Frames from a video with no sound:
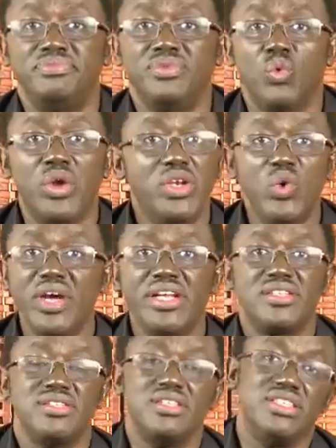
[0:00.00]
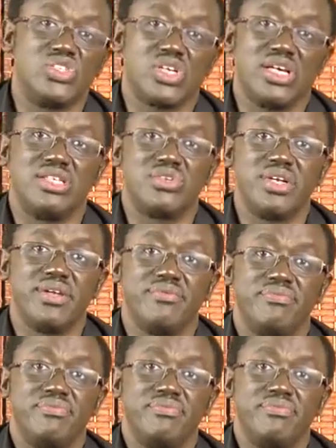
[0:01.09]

We know it in this country.